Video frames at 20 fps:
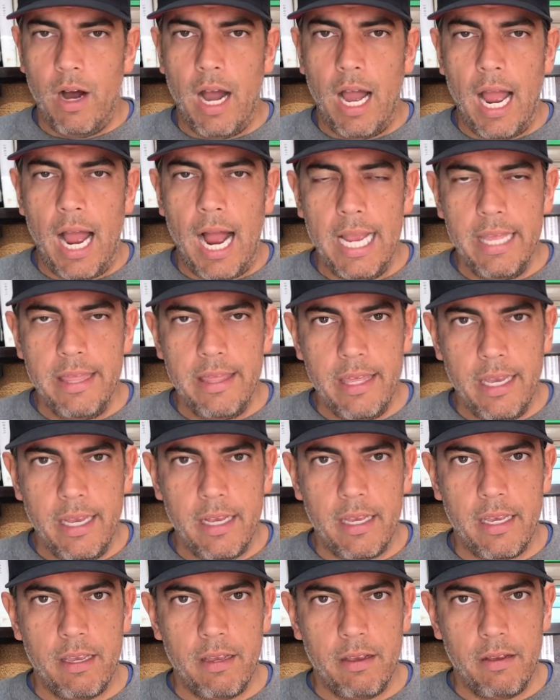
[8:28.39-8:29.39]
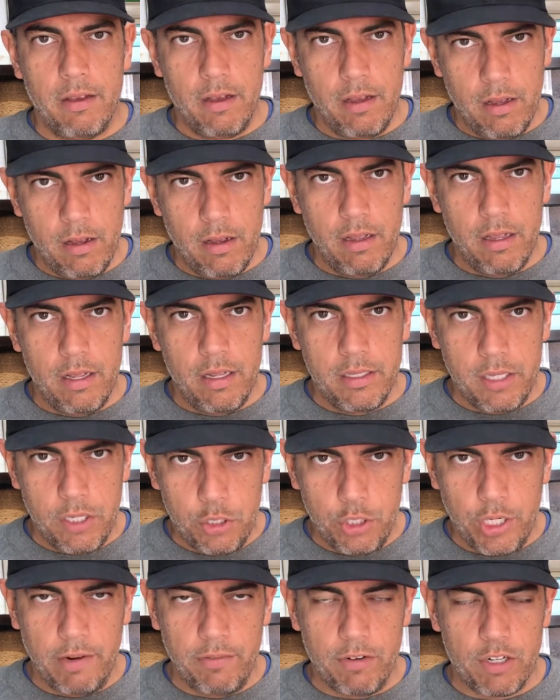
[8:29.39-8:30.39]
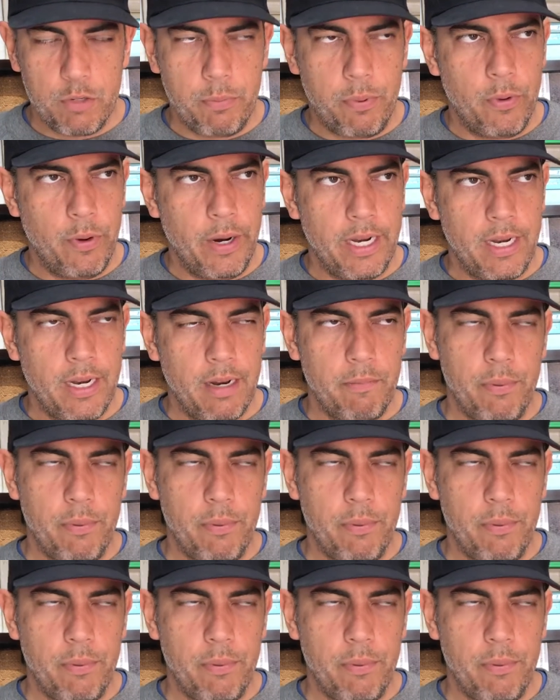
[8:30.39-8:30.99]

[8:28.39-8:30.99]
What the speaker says: I think, to Shaver's point,